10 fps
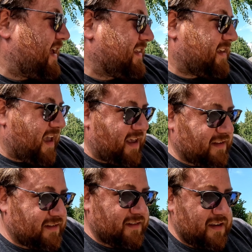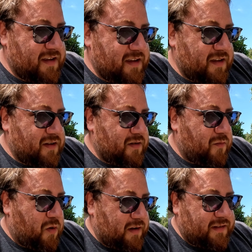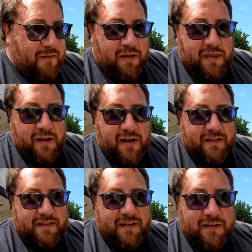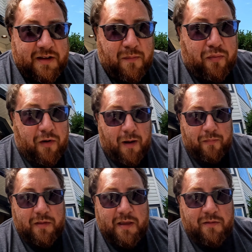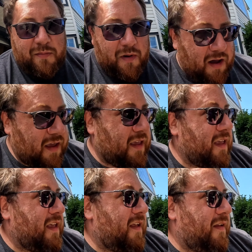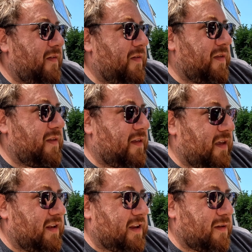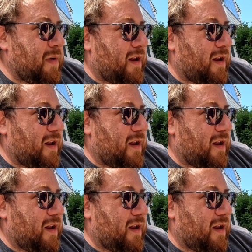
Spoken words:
And I guess once everything got sealed up properly with my intake